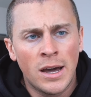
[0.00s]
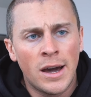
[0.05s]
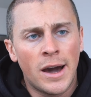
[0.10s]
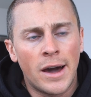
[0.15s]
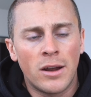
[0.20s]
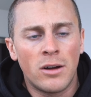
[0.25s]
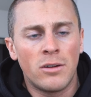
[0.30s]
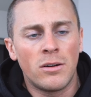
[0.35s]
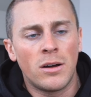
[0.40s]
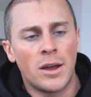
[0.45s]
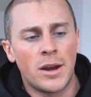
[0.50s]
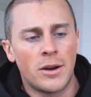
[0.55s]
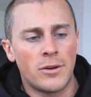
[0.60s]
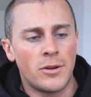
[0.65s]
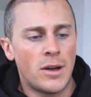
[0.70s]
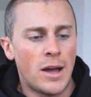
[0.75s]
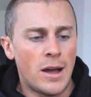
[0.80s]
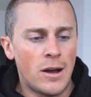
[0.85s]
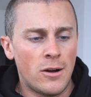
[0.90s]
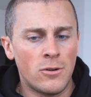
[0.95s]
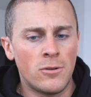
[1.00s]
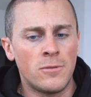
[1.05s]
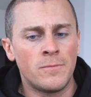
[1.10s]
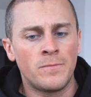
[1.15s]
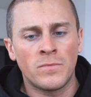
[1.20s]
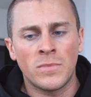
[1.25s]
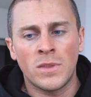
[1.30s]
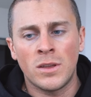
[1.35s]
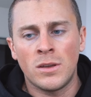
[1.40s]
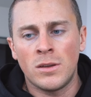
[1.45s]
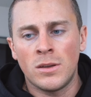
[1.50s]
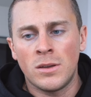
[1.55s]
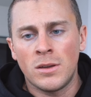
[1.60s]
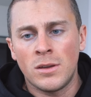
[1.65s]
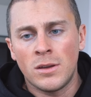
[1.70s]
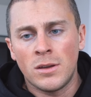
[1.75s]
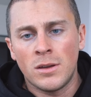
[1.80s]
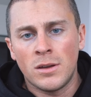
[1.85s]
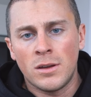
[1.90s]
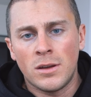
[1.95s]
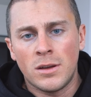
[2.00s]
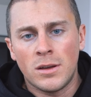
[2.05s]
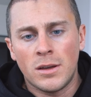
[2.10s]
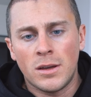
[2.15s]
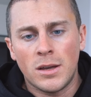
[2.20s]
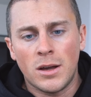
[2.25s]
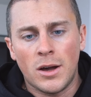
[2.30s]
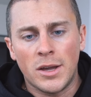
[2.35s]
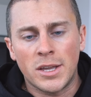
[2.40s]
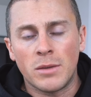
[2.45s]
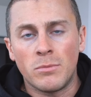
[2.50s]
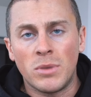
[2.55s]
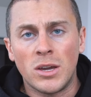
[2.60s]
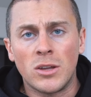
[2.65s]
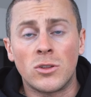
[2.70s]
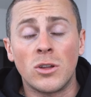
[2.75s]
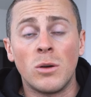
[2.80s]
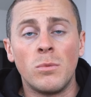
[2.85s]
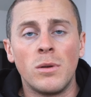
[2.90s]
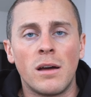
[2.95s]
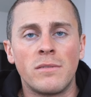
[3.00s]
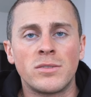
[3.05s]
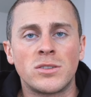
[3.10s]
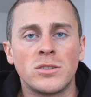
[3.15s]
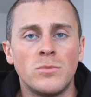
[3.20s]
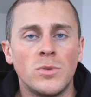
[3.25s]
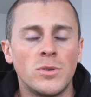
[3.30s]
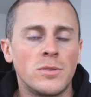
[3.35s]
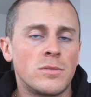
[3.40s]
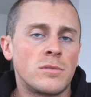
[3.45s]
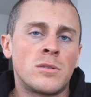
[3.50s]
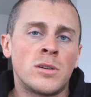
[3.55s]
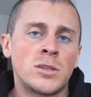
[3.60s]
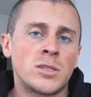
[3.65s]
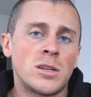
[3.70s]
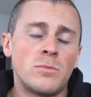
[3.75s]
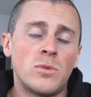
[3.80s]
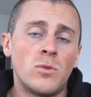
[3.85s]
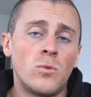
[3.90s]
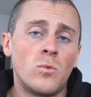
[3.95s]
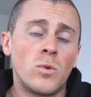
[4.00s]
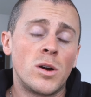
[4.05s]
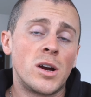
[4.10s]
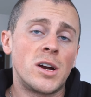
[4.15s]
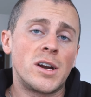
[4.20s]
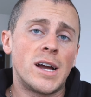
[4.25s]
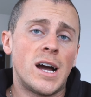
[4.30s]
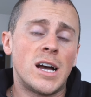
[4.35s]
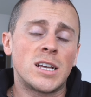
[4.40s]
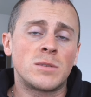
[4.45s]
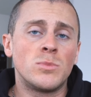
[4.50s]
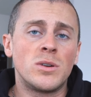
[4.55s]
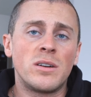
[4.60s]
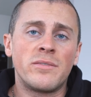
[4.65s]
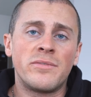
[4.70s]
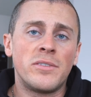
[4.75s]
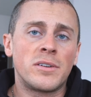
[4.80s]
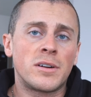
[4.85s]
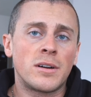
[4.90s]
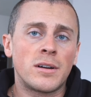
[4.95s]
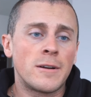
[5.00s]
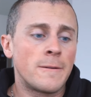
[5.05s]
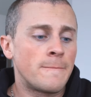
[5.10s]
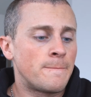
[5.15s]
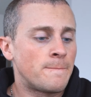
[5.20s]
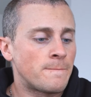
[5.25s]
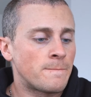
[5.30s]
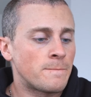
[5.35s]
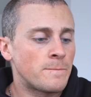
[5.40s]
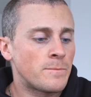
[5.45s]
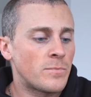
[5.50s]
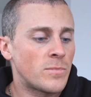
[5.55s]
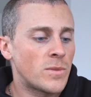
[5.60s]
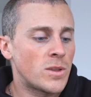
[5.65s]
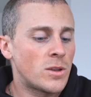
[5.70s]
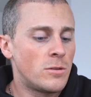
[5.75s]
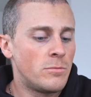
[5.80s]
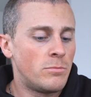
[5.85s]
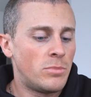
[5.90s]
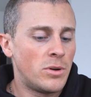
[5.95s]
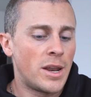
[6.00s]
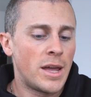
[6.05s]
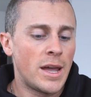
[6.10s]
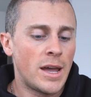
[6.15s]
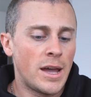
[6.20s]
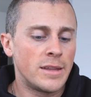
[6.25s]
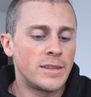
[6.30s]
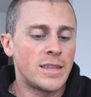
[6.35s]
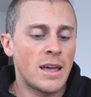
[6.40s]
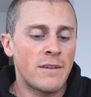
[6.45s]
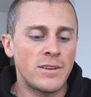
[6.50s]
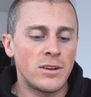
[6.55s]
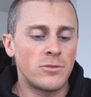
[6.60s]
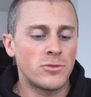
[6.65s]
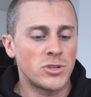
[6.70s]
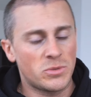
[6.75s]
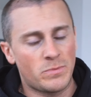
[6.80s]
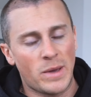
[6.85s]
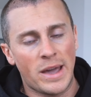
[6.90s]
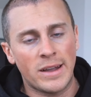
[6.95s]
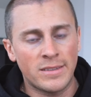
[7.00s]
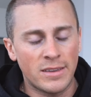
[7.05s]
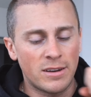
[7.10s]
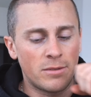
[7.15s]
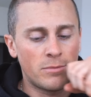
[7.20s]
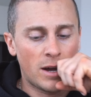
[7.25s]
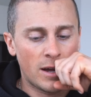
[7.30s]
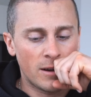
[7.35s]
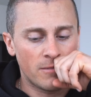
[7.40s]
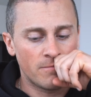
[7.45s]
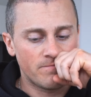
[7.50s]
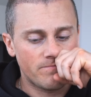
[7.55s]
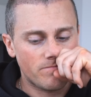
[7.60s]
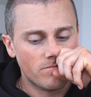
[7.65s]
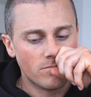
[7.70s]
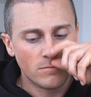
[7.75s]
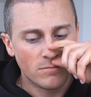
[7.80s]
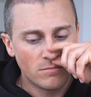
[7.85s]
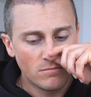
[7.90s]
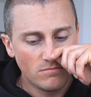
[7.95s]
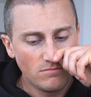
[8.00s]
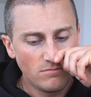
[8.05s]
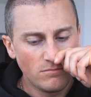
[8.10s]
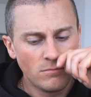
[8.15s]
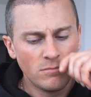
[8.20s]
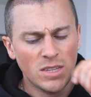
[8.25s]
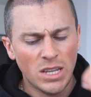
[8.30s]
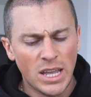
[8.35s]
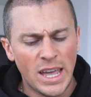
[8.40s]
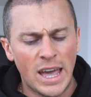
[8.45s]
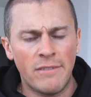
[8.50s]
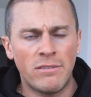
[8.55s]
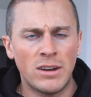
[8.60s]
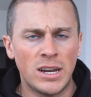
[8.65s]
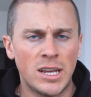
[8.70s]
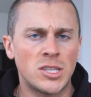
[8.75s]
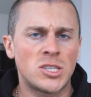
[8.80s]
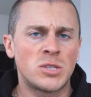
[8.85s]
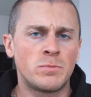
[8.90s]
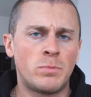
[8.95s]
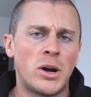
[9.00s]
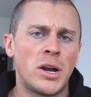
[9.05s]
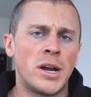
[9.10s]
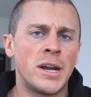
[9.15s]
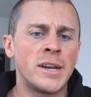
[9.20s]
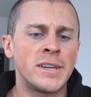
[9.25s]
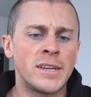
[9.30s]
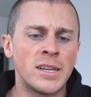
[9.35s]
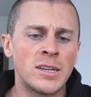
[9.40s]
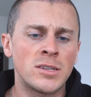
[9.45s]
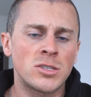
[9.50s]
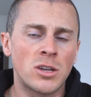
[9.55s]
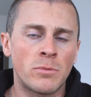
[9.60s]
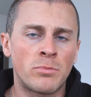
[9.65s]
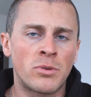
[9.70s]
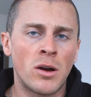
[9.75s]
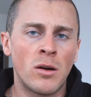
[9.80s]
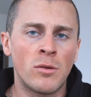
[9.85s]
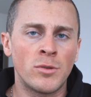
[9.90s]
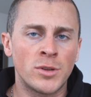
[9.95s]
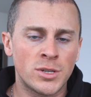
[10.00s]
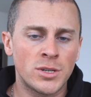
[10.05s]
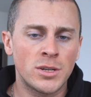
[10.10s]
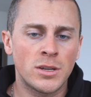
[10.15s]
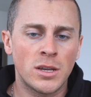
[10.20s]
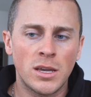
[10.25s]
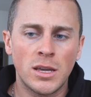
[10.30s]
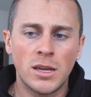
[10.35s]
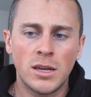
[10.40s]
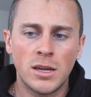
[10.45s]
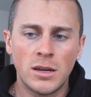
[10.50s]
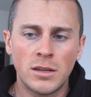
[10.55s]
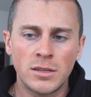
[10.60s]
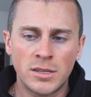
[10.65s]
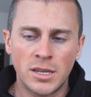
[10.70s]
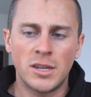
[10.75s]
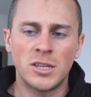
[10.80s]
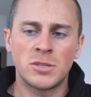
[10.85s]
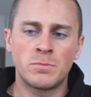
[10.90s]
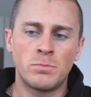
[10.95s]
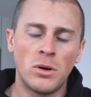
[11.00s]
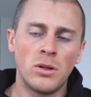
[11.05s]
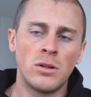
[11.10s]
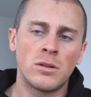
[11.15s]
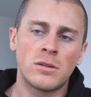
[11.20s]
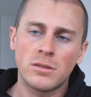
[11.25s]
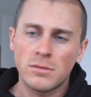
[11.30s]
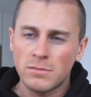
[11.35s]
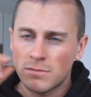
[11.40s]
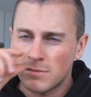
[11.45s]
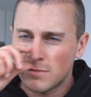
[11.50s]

I don't I don't know how I can be a double of someone because I'm a weird ass motherfucker. But uh, definitely respect to the man. Heavily inspired this approach to this bulk.